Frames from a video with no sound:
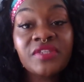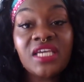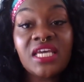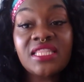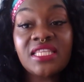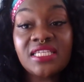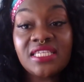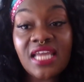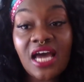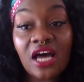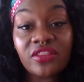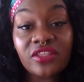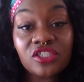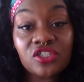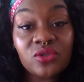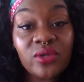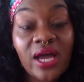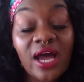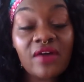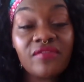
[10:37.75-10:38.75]
And then now
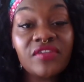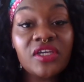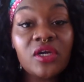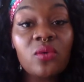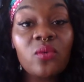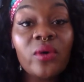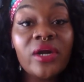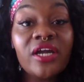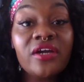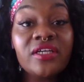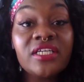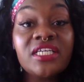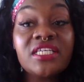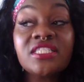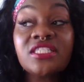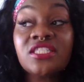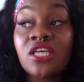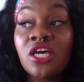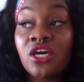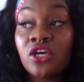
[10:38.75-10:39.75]
that you have the
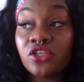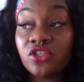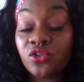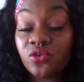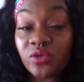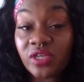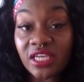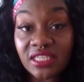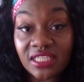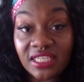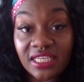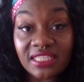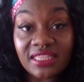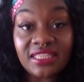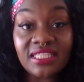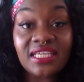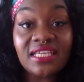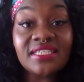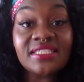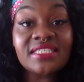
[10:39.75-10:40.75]
awareness, you can get
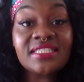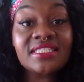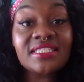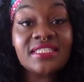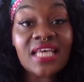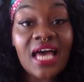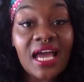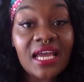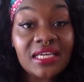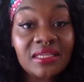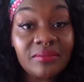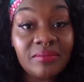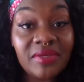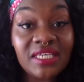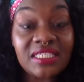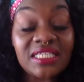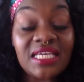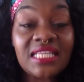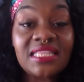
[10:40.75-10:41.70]
the assignment.